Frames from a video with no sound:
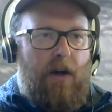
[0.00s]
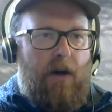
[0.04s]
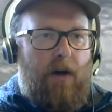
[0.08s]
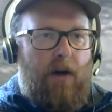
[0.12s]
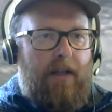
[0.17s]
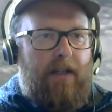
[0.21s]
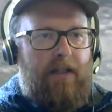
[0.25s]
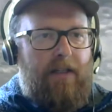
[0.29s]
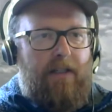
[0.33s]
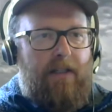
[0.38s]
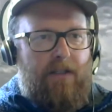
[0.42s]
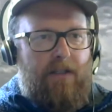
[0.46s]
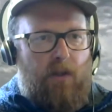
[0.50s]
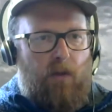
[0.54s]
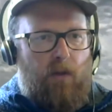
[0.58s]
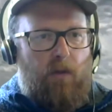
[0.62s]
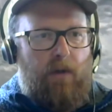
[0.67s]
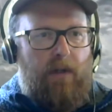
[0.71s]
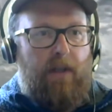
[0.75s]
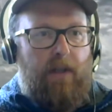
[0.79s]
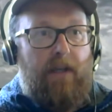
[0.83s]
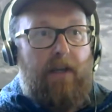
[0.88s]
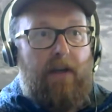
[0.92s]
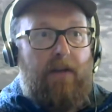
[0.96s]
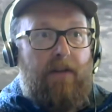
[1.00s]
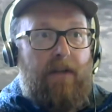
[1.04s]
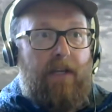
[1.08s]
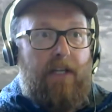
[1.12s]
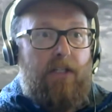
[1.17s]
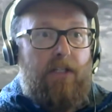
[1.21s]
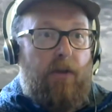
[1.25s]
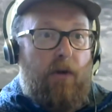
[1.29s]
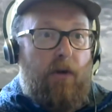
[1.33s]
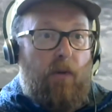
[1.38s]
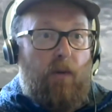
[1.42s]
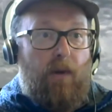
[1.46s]
on because they're really on the
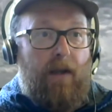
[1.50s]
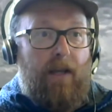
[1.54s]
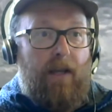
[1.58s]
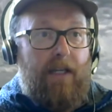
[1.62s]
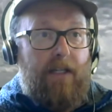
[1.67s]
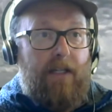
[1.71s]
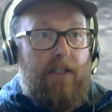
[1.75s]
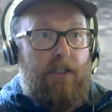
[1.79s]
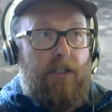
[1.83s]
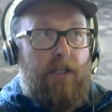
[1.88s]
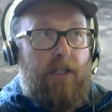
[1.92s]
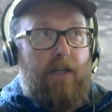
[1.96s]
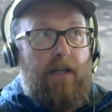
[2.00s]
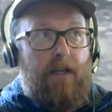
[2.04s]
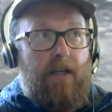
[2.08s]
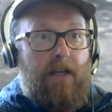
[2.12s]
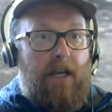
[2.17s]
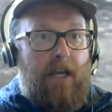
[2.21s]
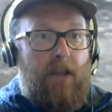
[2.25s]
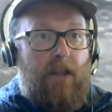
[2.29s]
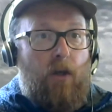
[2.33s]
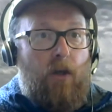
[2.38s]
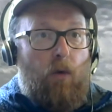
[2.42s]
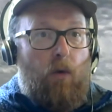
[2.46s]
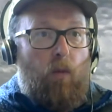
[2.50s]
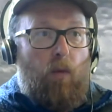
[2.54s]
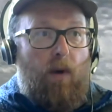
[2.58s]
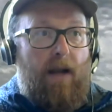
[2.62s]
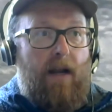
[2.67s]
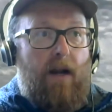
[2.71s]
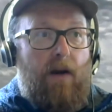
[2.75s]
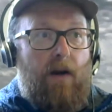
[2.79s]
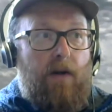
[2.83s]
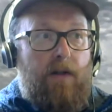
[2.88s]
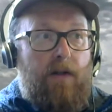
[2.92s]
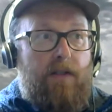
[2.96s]
edge of the range, and they're
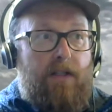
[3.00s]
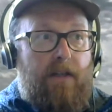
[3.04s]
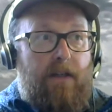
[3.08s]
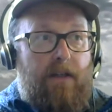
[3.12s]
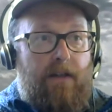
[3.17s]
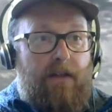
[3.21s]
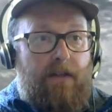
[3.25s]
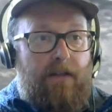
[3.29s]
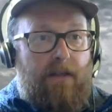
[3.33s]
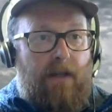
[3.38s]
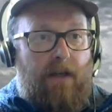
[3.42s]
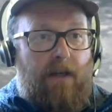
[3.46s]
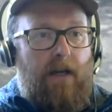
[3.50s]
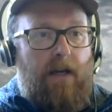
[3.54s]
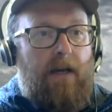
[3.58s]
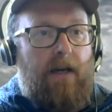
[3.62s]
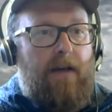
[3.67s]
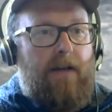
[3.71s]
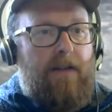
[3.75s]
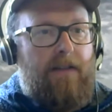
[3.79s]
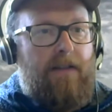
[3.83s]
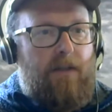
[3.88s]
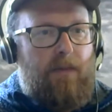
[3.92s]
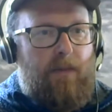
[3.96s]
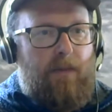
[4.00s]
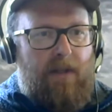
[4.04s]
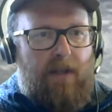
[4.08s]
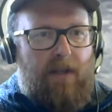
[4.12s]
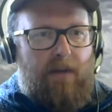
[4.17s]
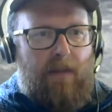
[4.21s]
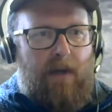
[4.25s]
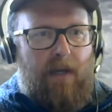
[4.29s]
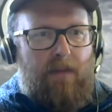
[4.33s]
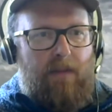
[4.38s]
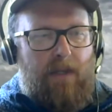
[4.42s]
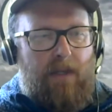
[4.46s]
rare to us, but
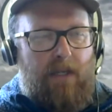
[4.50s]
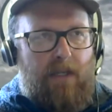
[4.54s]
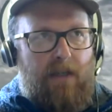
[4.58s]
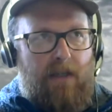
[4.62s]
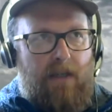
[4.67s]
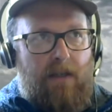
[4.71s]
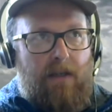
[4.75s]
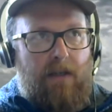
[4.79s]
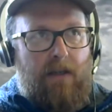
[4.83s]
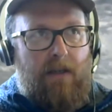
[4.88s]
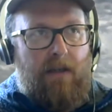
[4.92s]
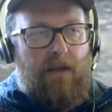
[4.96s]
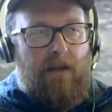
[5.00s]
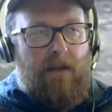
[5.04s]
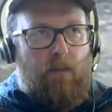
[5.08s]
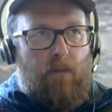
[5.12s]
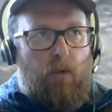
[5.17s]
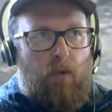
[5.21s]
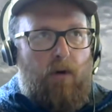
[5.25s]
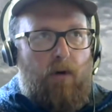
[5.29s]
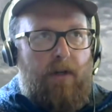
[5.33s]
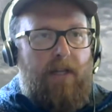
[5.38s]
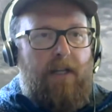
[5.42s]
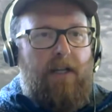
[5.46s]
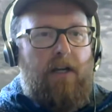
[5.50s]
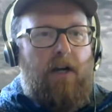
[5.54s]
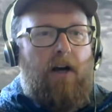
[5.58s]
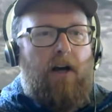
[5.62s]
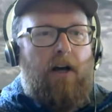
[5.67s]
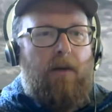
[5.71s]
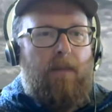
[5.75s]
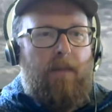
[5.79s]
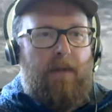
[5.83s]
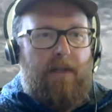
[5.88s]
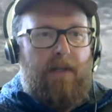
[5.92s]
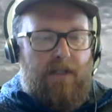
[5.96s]
they might be pretty
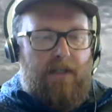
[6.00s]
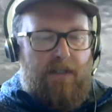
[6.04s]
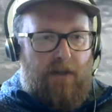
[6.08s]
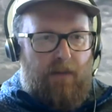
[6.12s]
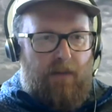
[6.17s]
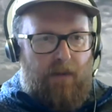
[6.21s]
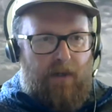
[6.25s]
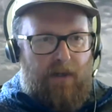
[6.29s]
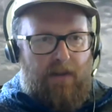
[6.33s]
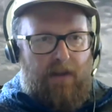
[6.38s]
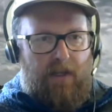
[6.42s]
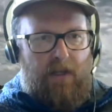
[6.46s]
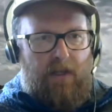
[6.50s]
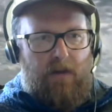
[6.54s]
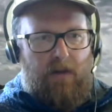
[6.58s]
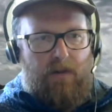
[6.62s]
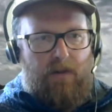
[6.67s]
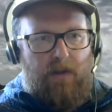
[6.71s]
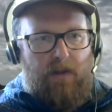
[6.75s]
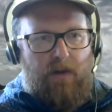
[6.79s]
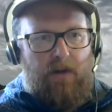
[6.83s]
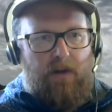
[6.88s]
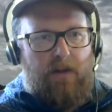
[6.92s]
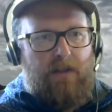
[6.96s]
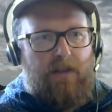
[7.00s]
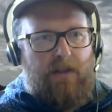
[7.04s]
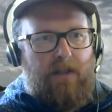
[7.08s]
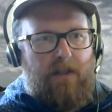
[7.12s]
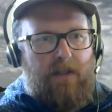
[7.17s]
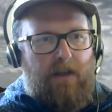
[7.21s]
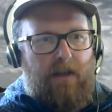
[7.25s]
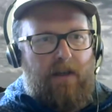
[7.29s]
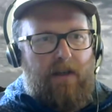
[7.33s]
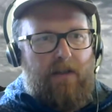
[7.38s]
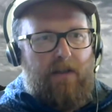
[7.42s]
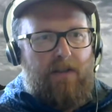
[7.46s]
common to someone in the Ozarks.
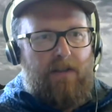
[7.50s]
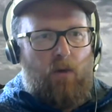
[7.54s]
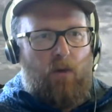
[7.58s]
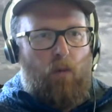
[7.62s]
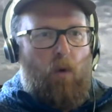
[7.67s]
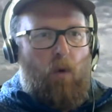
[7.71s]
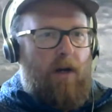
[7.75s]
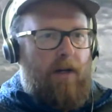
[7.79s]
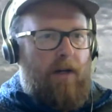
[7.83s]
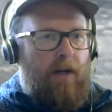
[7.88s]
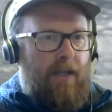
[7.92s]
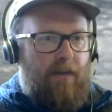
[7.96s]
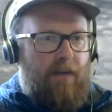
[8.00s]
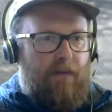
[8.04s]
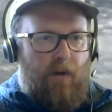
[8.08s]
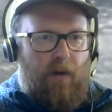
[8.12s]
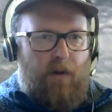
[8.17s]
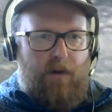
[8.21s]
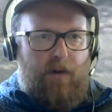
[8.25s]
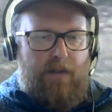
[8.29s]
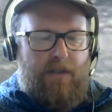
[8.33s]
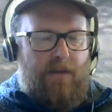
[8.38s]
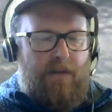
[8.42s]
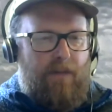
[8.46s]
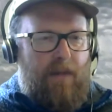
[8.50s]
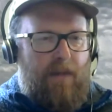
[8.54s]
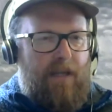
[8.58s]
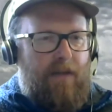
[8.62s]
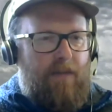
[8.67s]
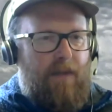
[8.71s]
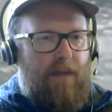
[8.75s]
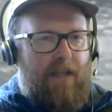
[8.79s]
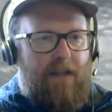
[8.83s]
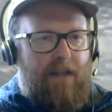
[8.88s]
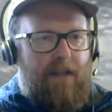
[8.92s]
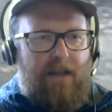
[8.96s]
So walking ferns
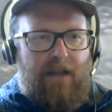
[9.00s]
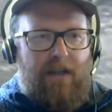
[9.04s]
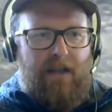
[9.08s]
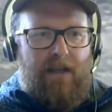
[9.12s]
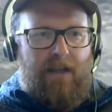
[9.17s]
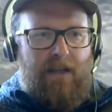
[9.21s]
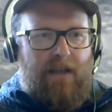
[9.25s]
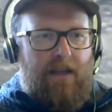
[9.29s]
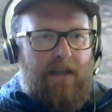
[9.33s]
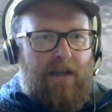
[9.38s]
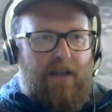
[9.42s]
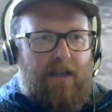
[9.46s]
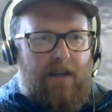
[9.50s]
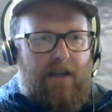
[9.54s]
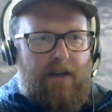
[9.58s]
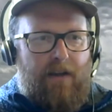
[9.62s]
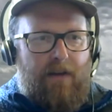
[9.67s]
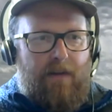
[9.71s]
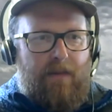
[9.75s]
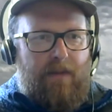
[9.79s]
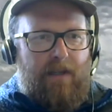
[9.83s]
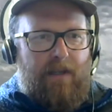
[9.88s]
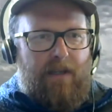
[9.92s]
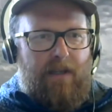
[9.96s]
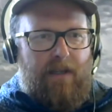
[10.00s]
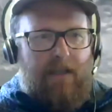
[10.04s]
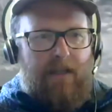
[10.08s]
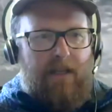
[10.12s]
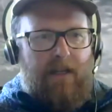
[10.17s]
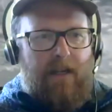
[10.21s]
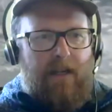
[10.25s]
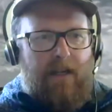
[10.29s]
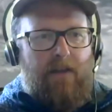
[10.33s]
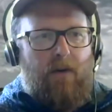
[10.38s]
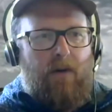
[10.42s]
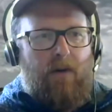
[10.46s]
maybe in
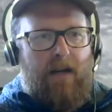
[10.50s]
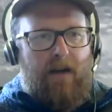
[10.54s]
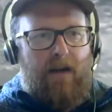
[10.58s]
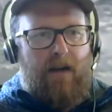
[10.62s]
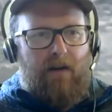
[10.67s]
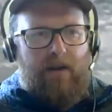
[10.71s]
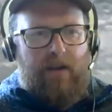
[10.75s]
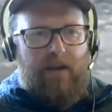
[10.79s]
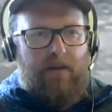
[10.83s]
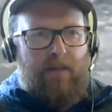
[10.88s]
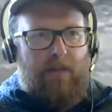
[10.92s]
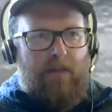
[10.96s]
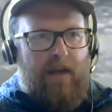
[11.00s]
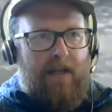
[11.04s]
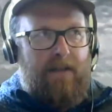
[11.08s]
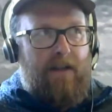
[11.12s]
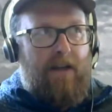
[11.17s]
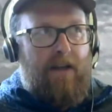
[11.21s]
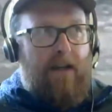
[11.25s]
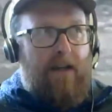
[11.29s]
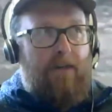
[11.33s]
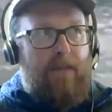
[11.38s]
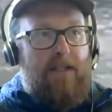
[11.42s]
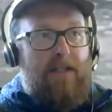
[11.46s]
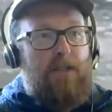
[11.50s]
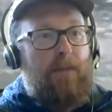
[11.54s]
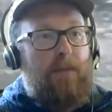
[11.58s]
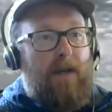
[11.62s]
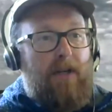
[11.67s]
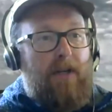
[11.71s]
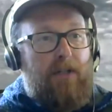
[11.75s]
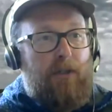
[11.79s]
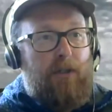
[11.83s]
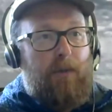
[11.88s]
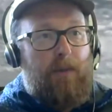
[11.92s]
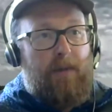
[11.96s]
another area might not be
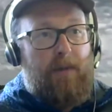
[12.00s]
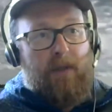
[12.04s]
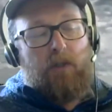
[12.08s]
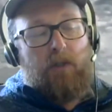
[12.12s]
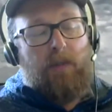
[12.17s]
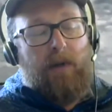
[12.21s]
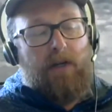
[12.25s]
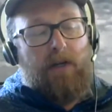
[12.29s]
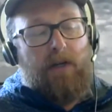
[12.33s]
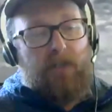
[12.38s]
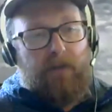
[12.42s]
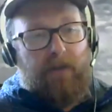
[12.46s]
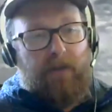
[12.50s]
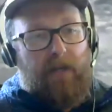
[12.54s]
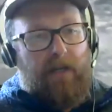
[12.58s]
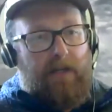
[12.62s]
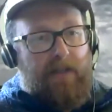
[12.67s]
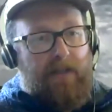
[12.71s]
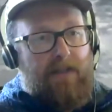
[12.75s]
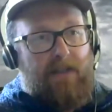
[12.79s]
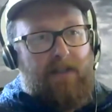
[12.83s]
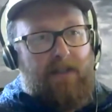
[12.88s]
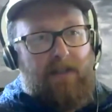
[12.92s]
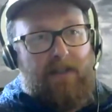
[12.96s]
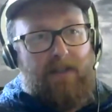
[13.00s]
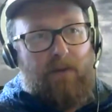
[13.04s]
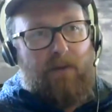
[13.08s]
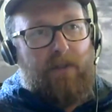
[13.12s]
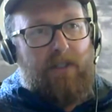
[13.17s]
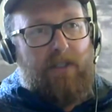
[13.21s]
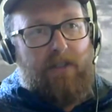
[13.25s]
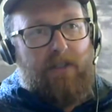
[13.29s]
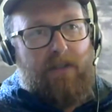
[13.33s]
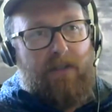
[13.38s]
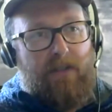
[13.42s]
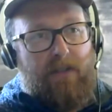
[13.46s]
special, but they're special to us because
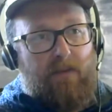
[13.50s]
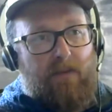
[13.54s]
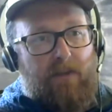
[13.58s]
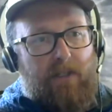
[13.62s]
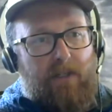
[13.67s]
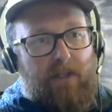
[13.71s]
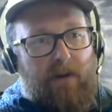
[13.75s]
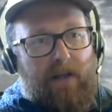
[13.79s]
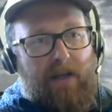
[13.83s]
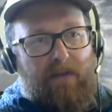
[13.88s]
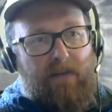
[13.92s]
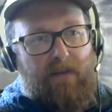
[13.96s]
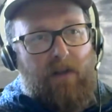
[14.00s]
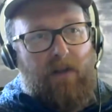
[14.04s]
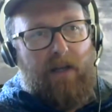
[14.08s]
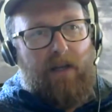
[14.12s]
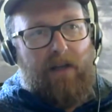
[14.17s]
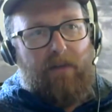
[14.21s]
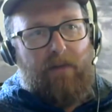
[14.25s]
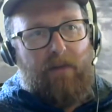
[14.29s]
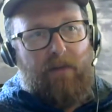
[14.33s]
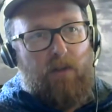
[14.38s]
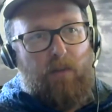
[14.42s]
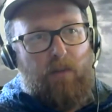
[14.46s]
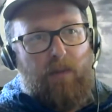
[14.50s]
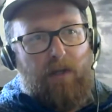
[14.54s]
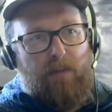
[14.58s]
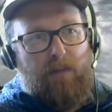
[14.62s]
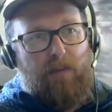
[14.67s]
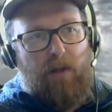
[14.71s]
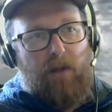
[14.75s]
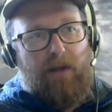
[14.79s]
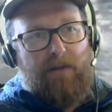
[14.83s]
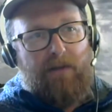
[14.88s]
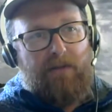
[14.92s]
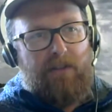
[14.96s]
we don't have a lot of those big
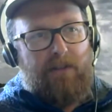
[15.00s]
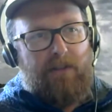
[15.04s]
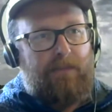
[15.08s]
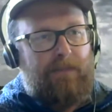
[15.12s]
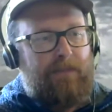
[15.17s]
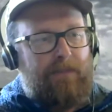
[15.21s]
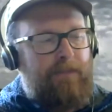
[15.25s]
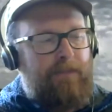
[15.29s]
bluffs.